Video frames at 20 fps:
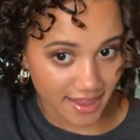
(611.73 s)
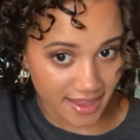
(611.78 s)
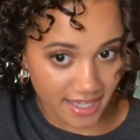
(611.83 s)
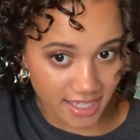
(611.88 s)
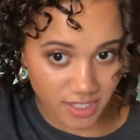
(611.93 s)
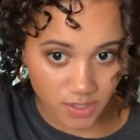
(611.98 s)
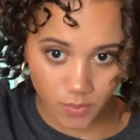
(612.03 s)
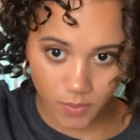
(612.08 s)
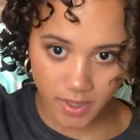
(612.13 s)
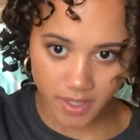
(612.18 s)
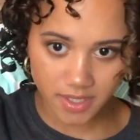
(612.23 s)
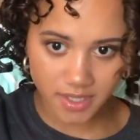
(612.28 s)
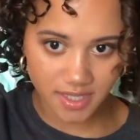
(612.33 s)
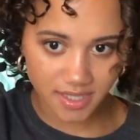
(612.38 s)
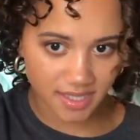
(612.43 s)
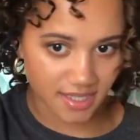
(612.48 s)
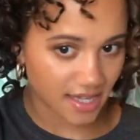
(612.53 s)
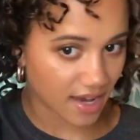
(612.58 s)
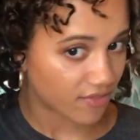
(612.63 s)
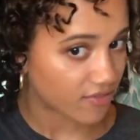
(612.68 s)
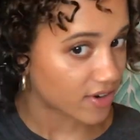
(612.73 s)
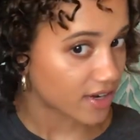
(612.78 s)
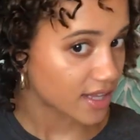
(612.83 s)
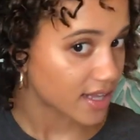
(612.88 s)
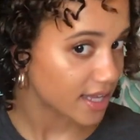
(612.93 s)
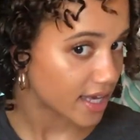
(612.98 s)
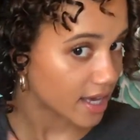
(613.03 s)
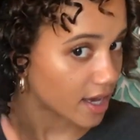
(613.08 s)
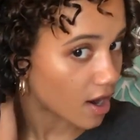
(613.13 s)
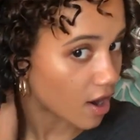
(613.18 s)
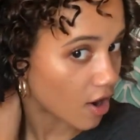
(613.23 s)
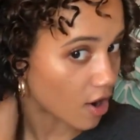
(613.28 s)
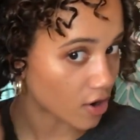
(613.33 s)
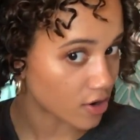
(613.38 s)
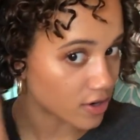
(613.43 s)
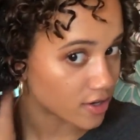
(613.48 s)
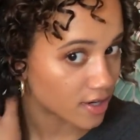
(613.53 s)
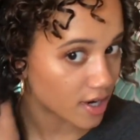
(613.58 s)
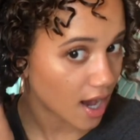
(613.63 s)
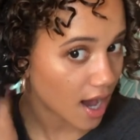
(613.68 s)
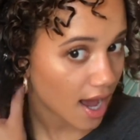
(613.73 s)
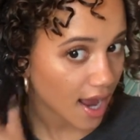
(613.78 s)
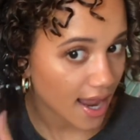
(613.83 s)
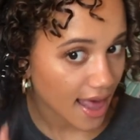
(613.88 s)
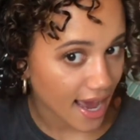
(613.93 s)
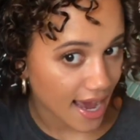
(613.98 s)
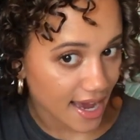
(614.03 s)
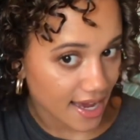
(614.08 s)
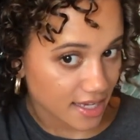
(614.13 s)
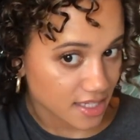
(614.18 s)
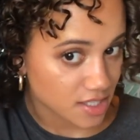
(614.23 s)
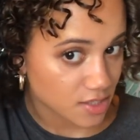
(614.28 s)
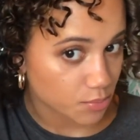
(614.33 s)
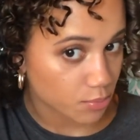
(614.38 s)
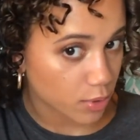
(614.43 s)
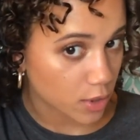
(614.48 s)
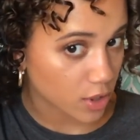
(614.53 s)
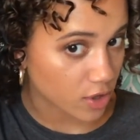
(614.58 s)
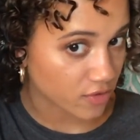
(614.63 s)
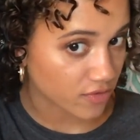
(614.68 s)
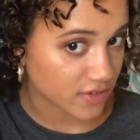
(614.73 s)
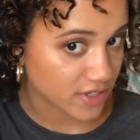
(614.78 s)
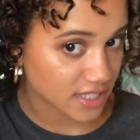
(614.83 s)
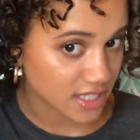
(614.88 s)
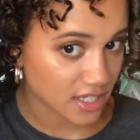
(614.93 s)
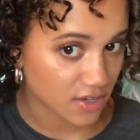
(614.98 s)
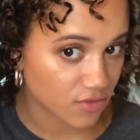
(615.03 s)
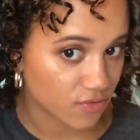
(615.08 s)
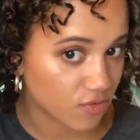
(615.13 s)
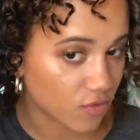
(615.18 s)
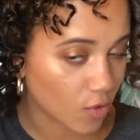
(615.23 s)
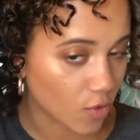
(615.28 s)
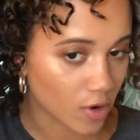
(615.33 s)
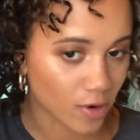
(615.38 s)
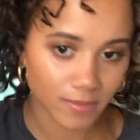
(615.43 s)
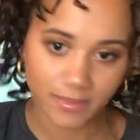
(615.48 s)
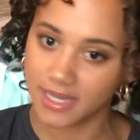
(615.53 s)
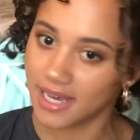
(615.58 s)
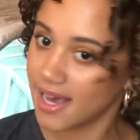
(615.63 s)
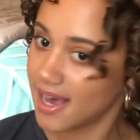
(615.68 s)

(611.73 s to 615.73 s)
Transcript: these ones definitely are not as perfectly formed